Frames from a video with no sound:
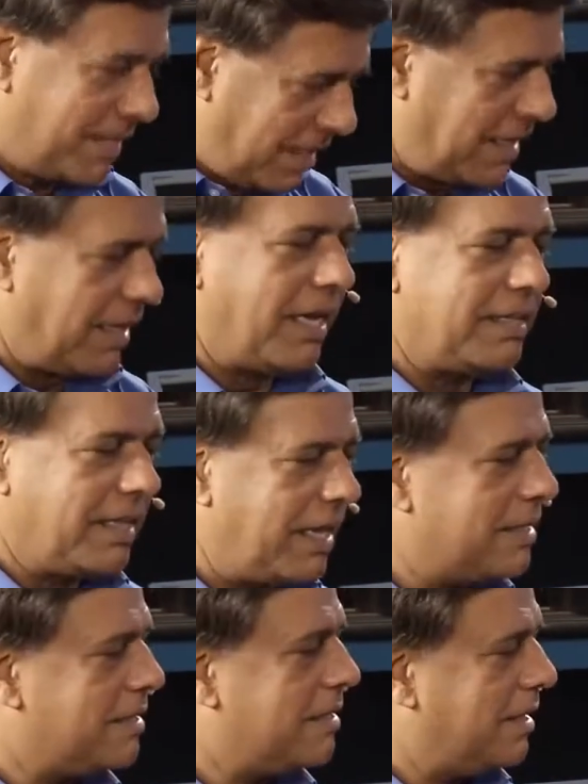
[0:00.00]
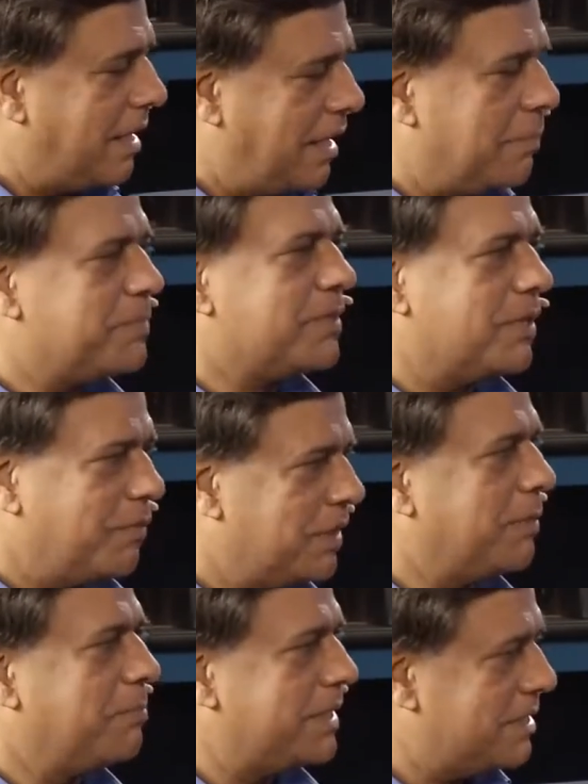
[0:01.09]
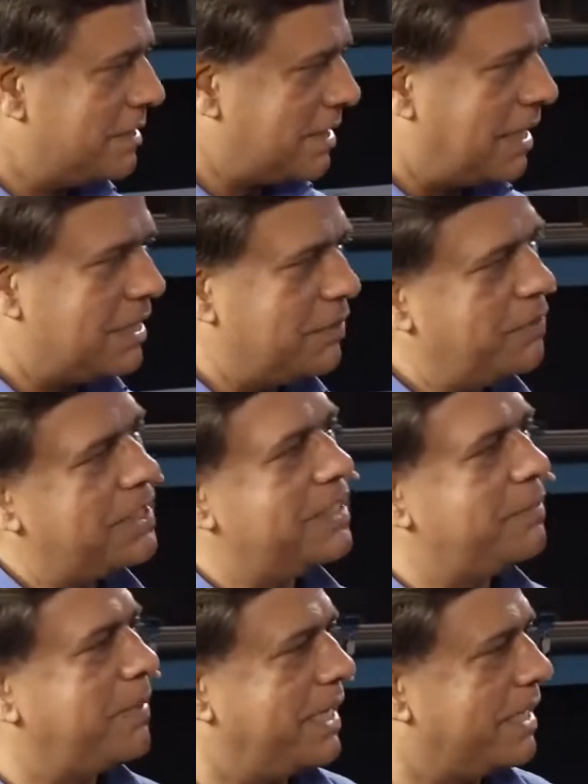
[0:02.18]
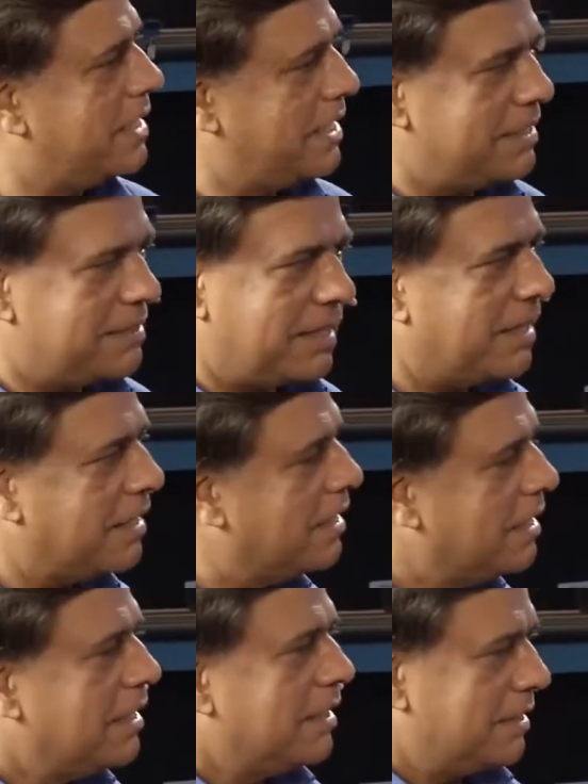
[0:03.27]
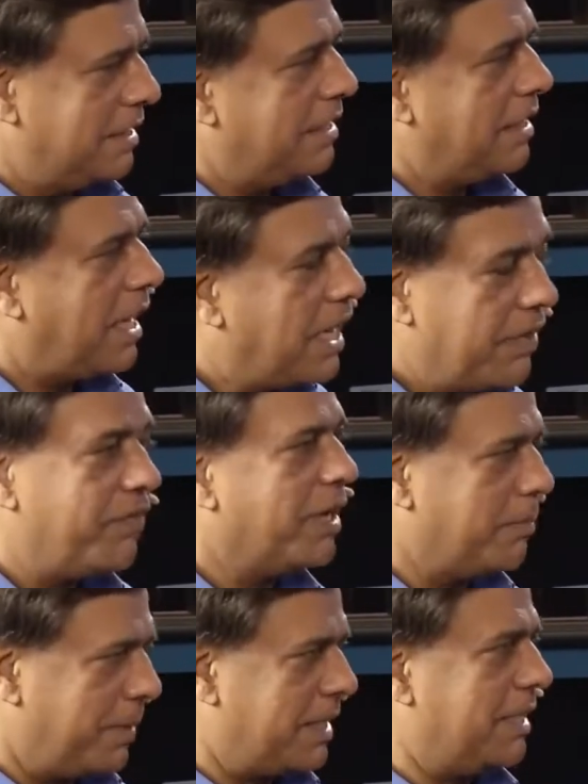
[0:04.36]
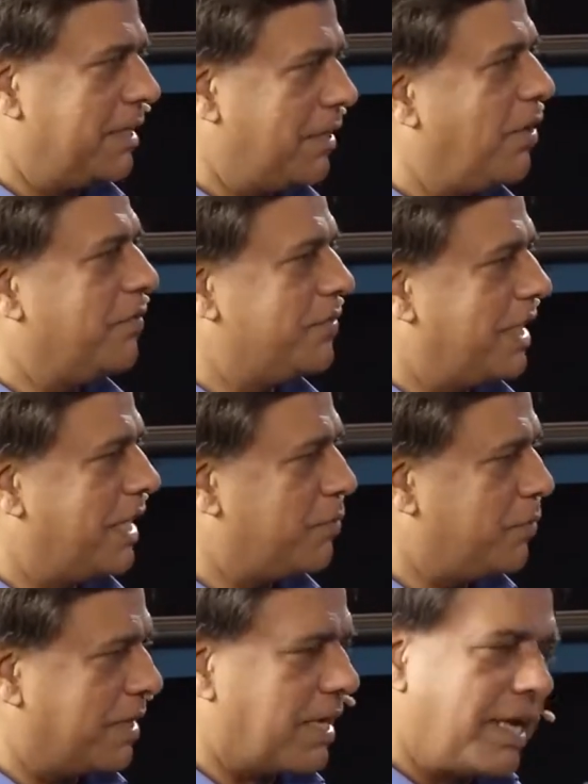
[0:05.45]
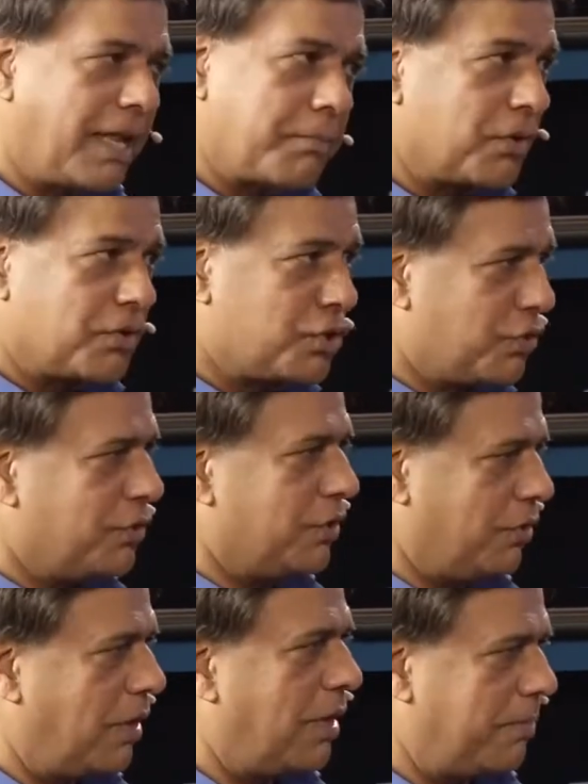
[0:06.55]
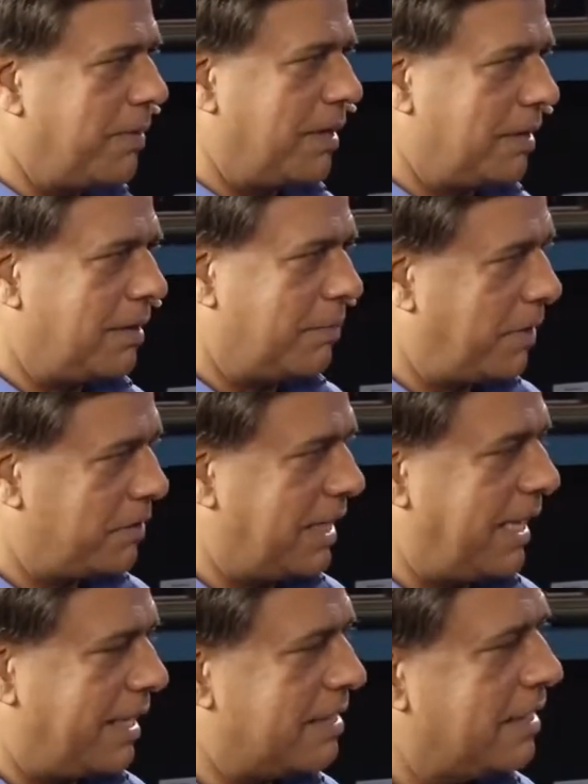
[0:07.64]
Yeah, and that helps with the business continuity by increasing the high availability of the network. And I'm going to show you about that.